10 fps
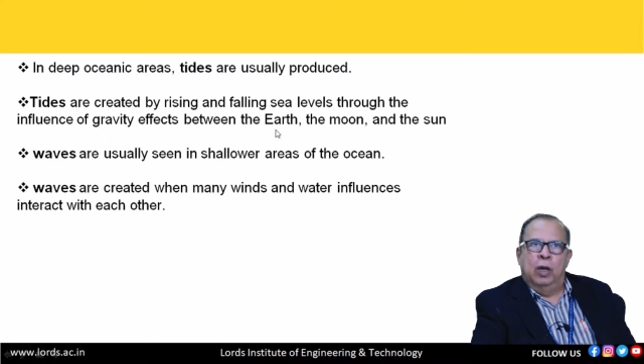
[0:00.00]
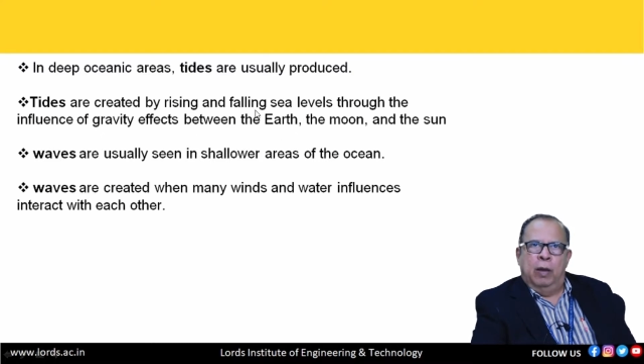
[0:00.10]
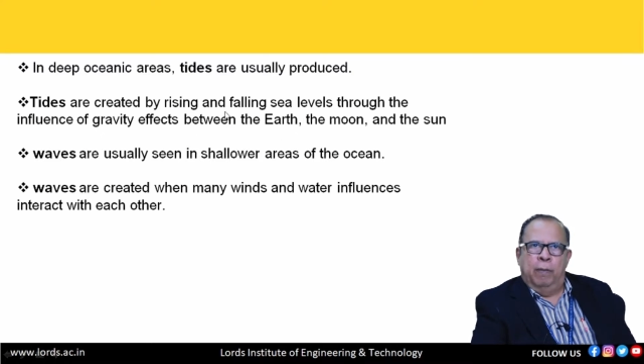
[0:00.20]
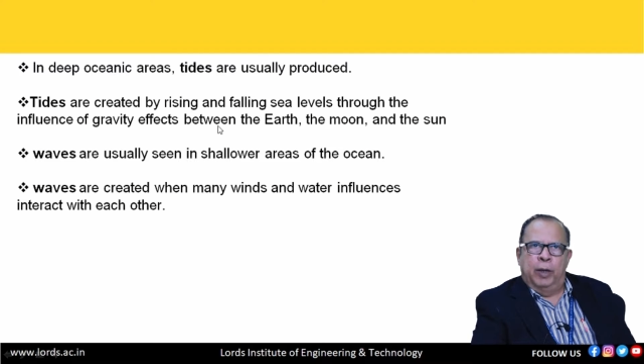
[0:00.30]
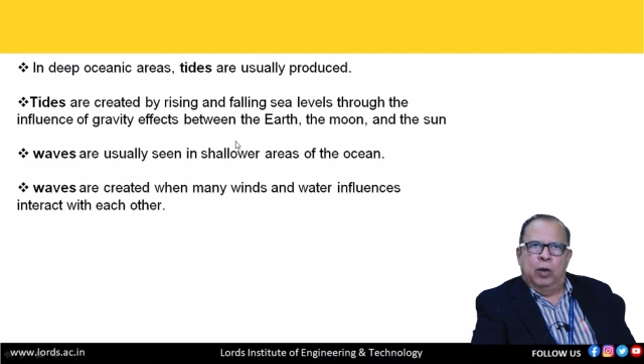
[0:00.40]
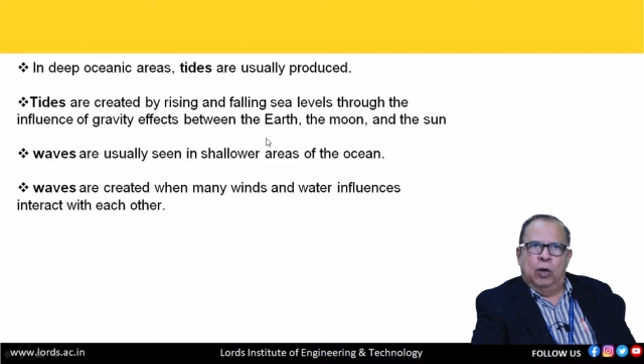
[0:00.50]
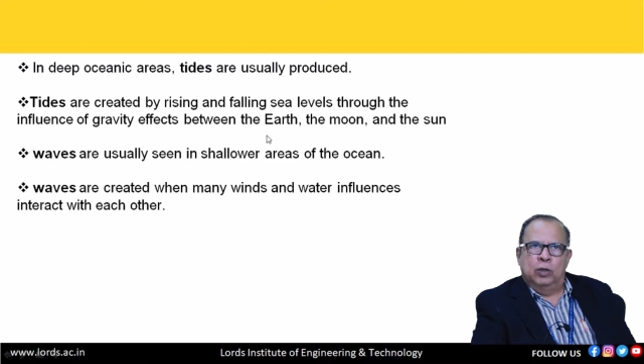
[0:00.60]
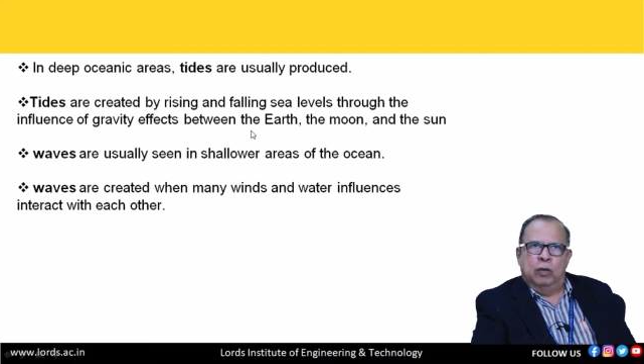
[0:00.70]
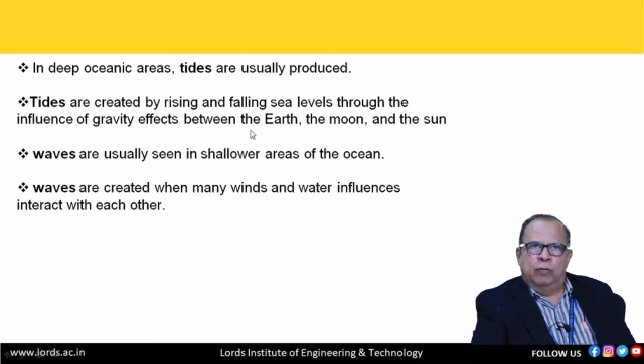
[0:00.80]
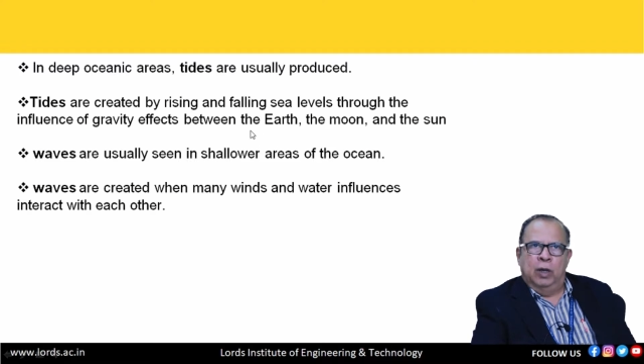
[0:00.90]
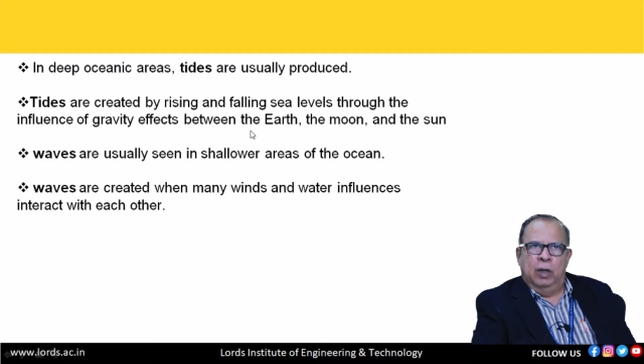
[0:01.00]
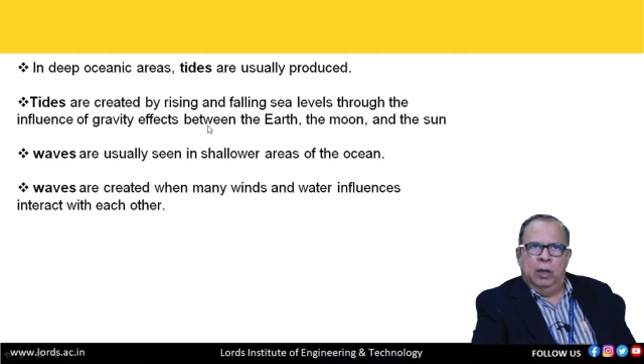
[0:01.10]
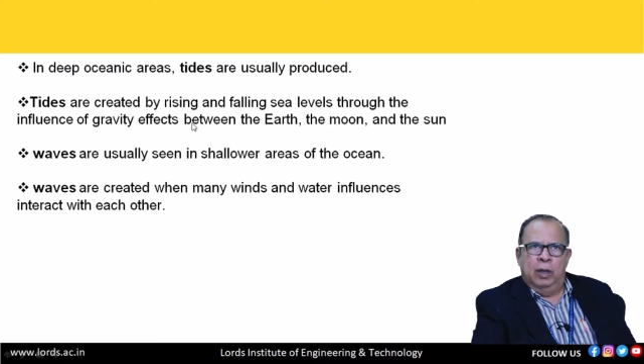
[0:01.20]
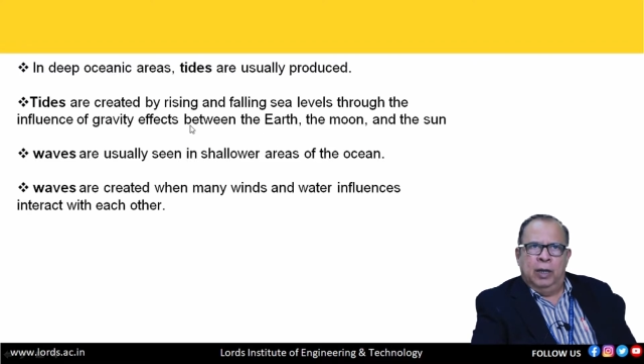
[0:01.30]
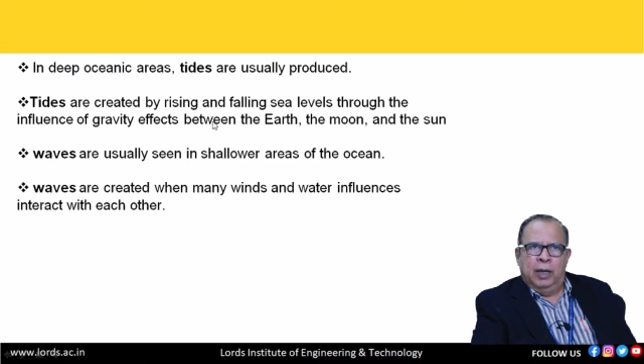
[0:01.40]
because of the
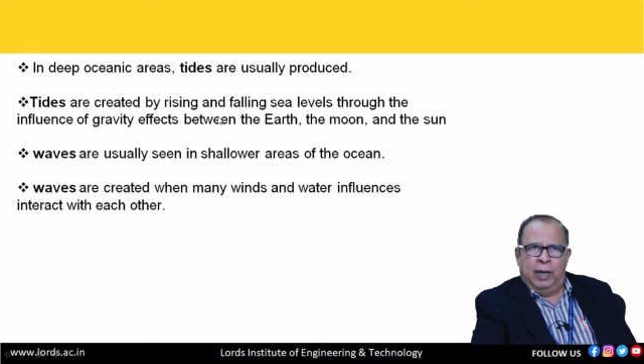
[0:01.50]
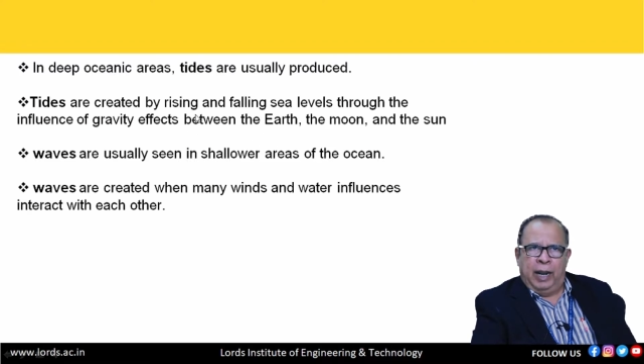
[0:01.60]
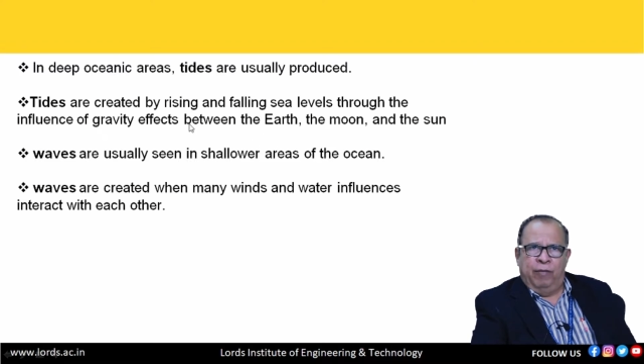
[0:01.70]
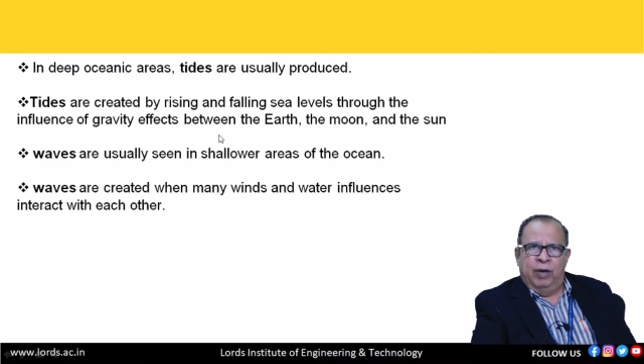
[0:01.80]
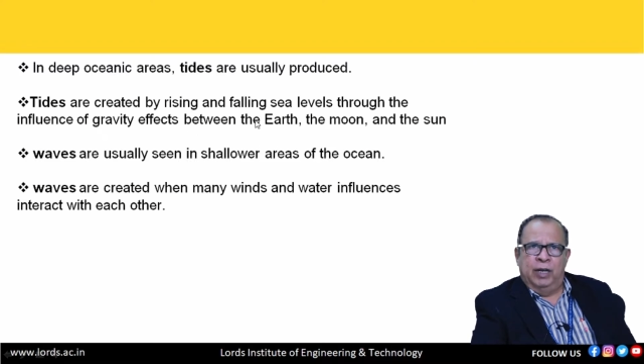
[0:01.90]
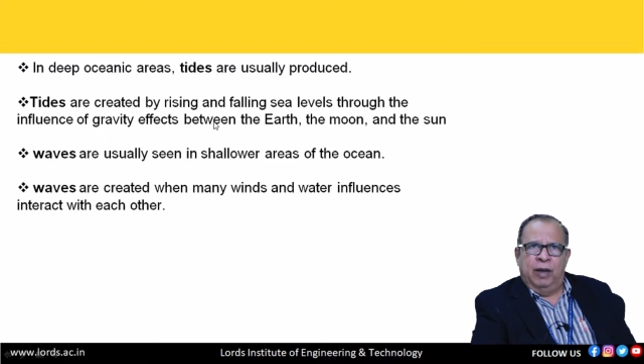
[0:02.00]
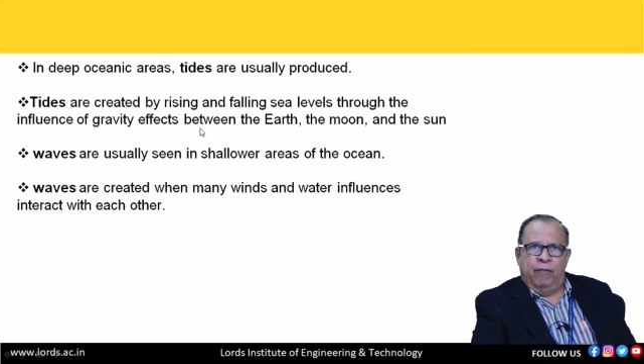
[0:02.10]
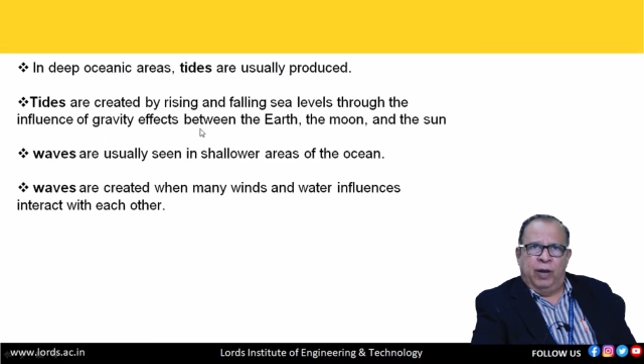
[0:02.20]
gravity effect